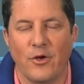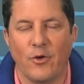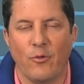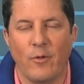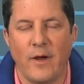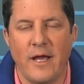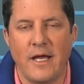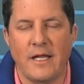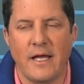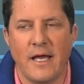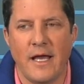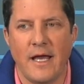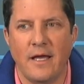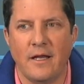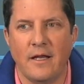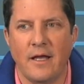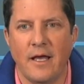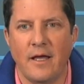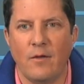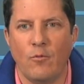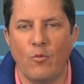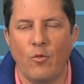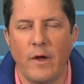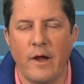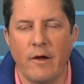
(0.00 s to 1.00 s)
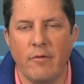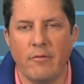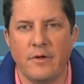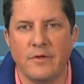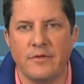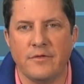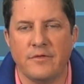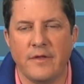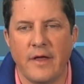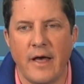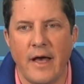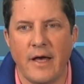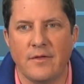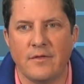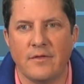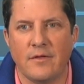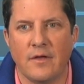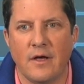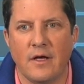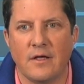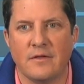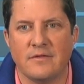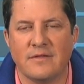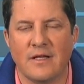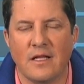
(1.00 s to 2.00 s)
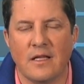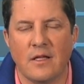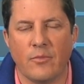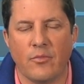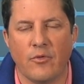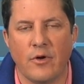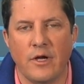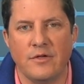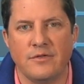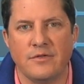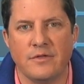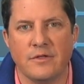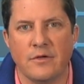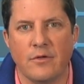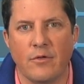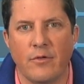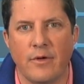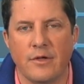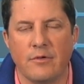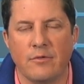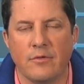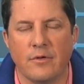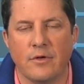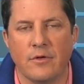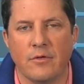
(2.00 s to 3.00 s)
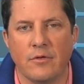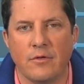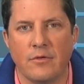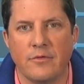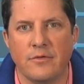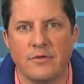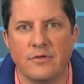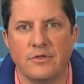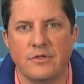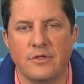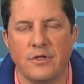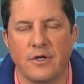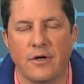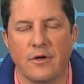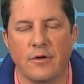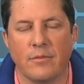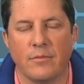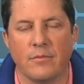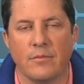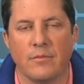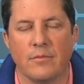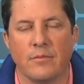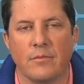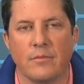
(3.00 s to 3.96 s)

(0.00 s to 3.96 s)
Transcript: Great. And where is that celebration going to occur this year?